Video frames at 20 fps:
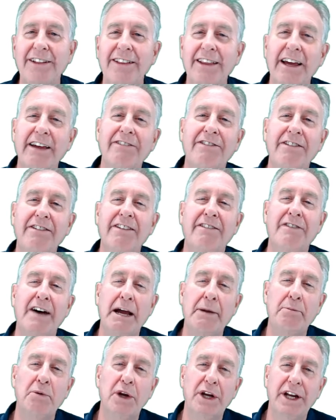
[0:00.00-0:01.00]
The life of a
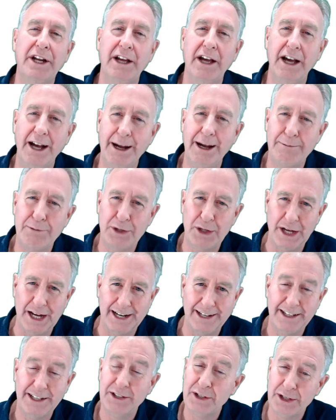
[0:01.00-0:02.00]
vibrating
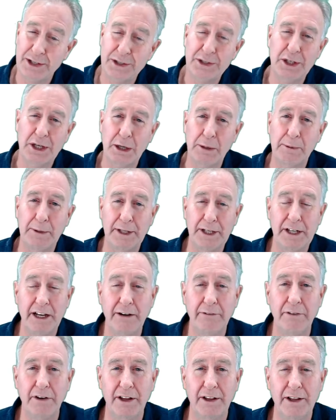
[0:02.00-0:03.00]
object is considerably
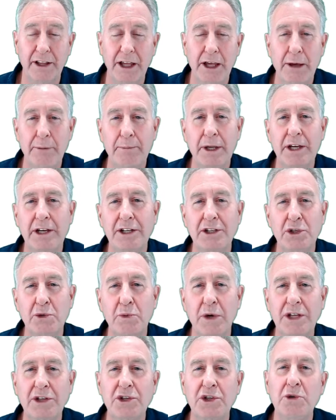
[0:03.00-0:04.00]
different,
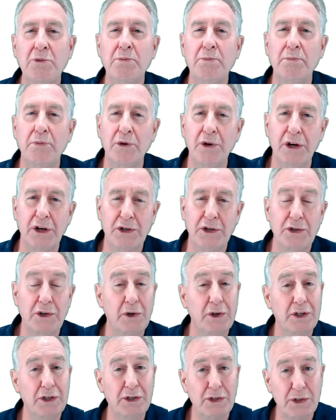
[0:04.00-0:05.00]
because once you push
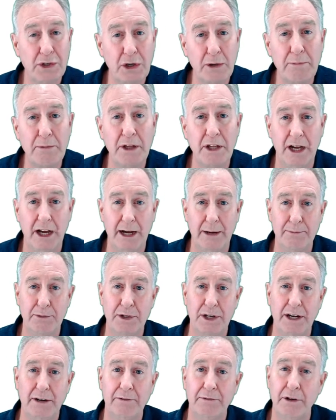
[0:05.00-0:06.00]
or disturb the
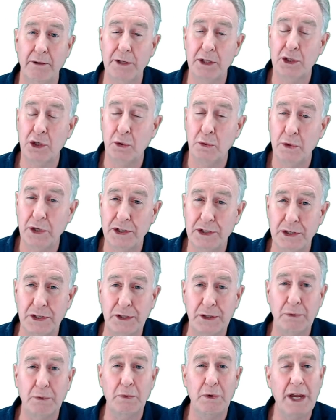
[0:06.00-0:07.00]
object from its
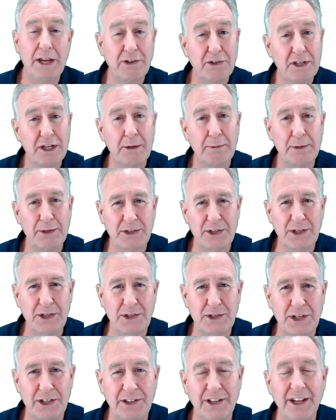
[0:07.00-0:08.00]
original resting
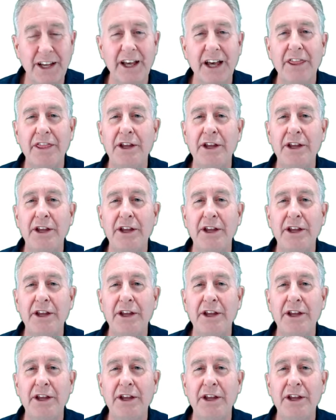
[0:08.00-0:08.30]
position,